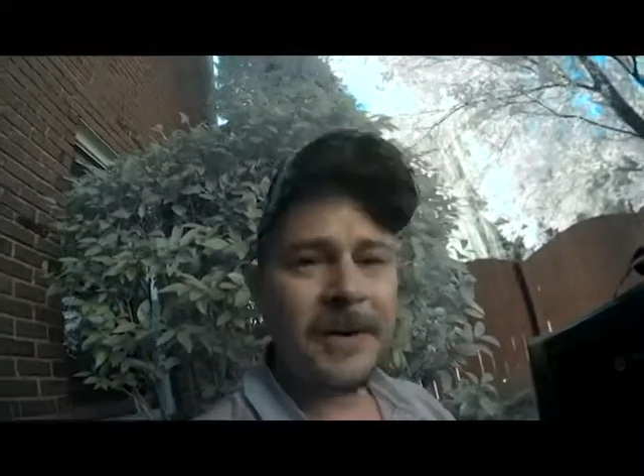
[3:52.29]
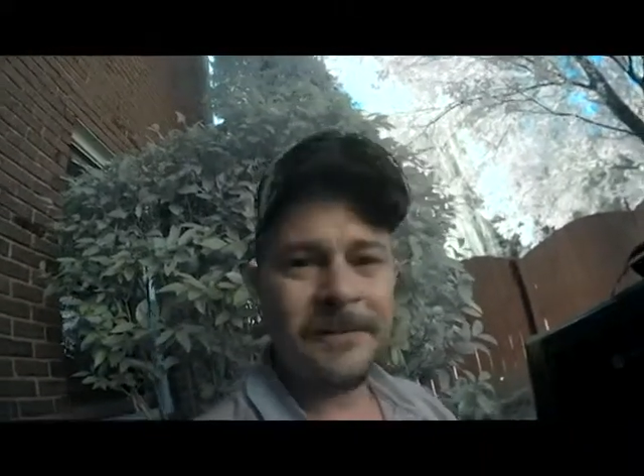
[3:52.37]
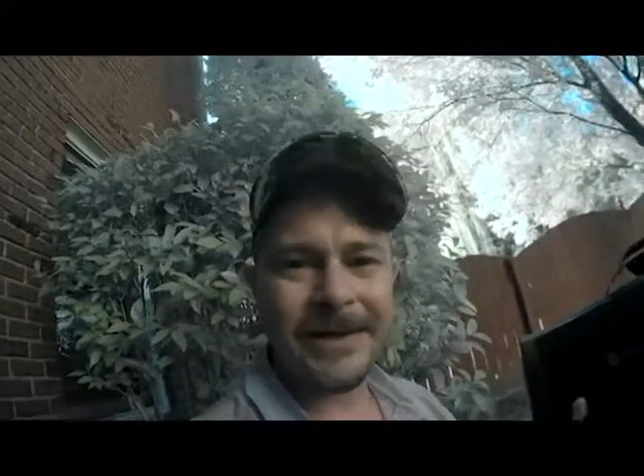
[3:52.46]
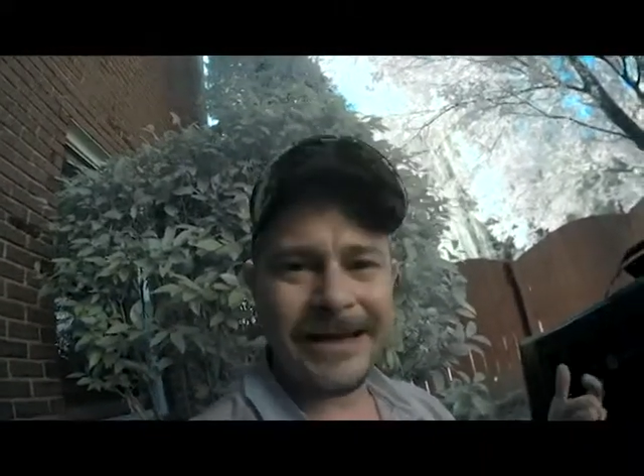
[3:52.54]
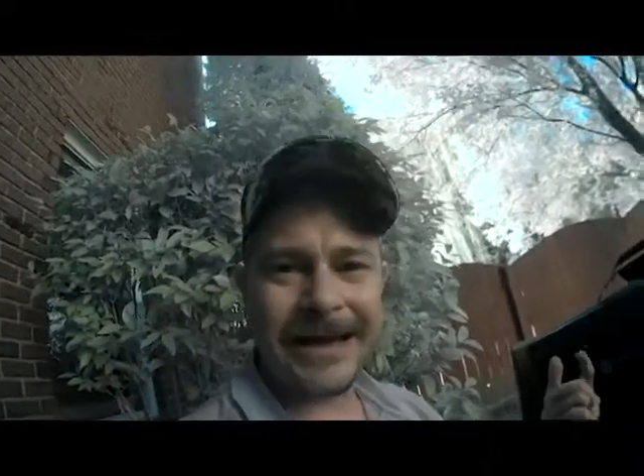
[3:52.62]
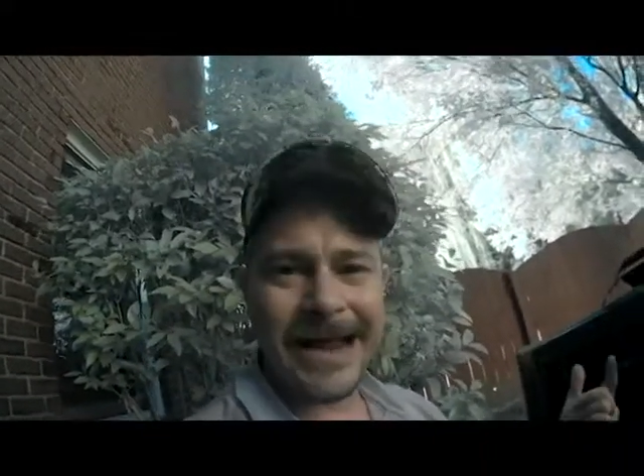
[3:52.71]

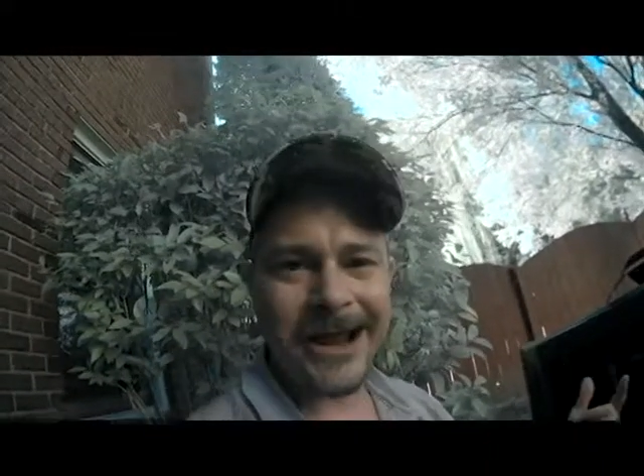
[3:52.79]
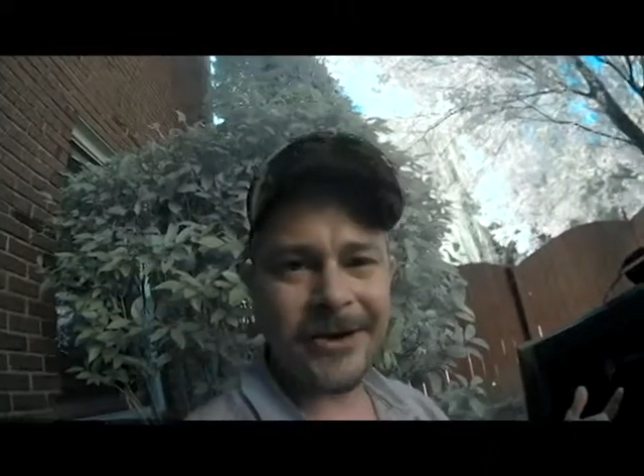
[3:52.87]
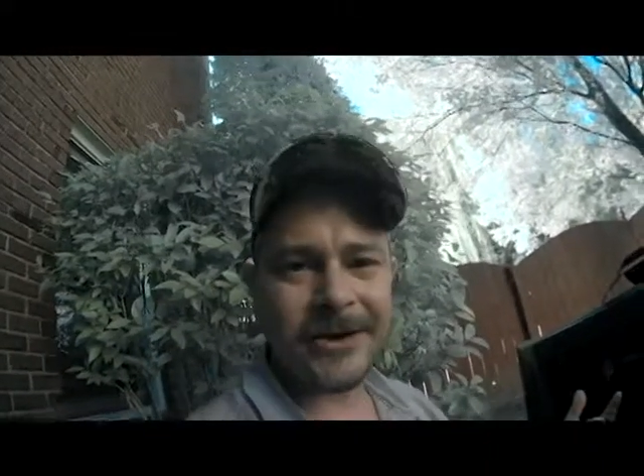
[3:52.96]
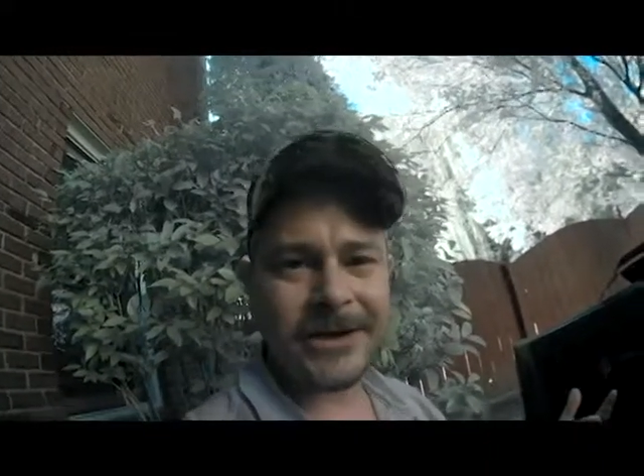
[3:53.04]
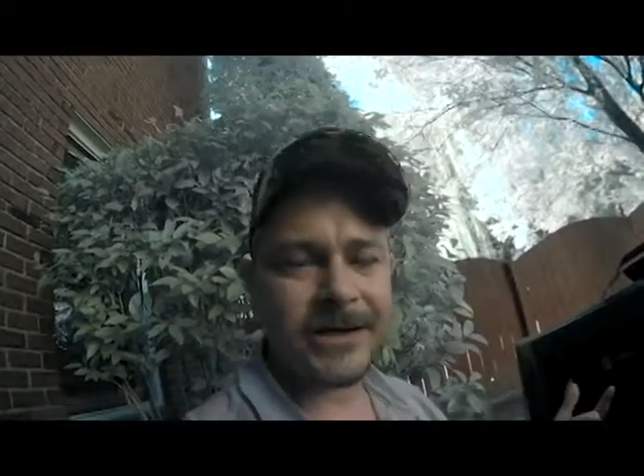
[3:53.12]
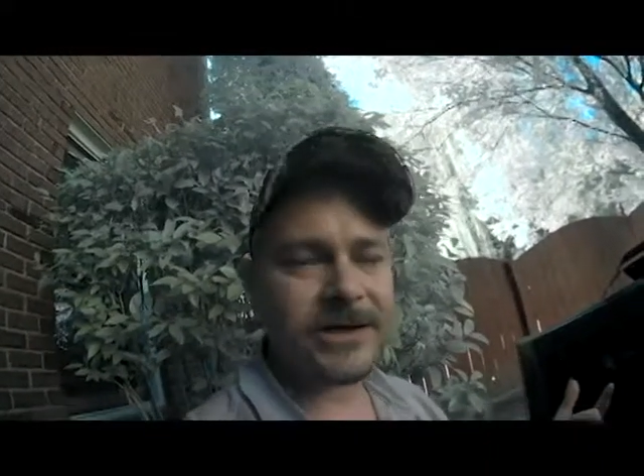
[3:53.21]
But in air
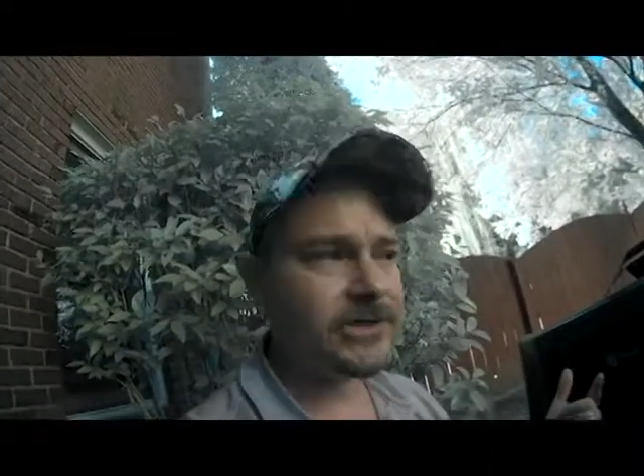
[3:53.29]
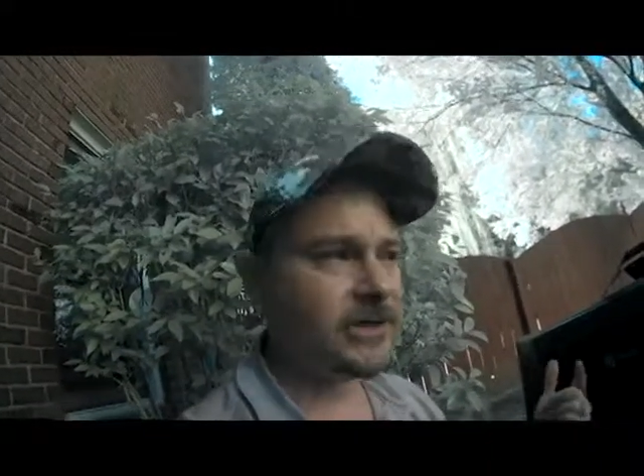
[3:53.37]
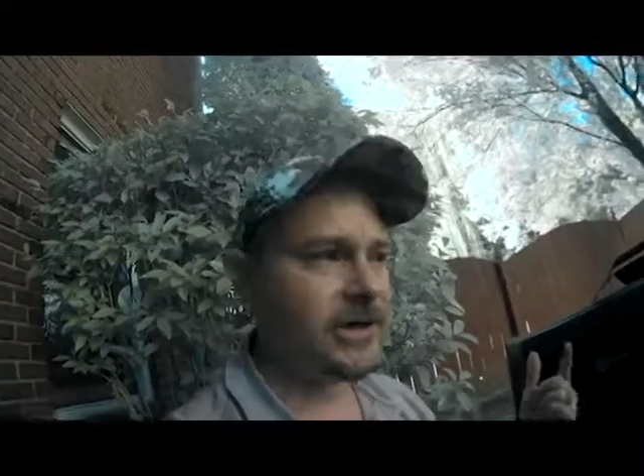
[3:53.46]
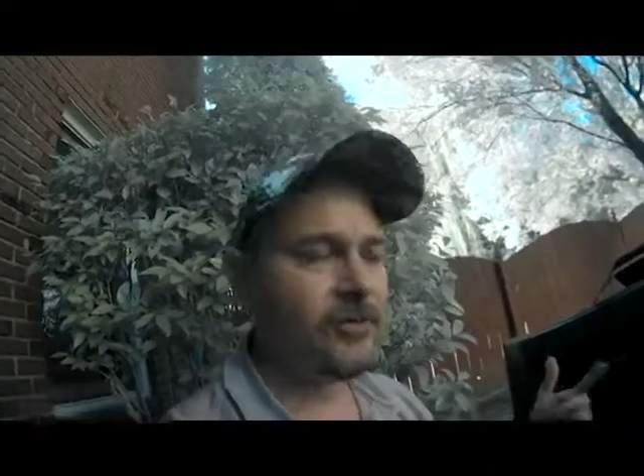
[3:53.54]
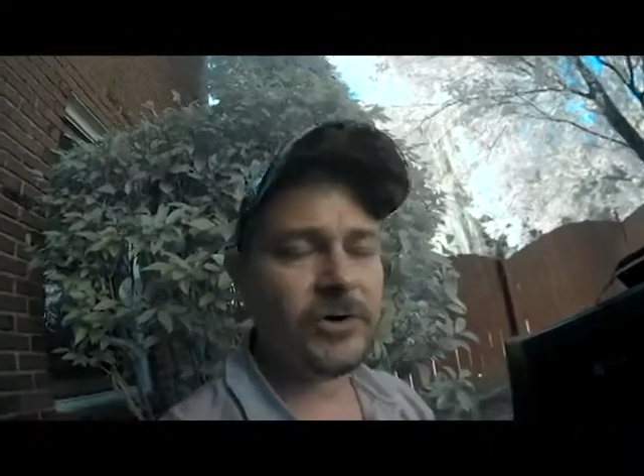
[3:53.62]
conditioning,